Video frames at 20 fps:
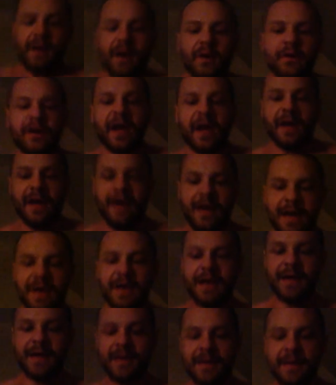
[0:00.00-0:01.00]
Okay,
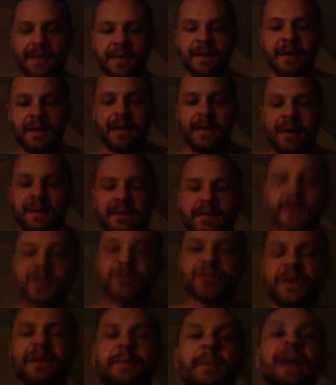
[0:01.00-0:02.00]

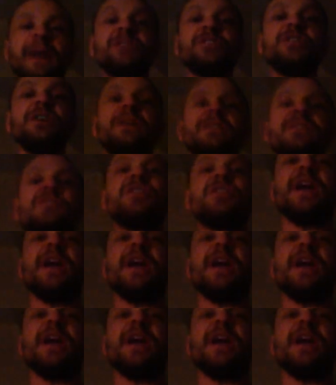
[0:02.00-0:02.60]
essentially my shit has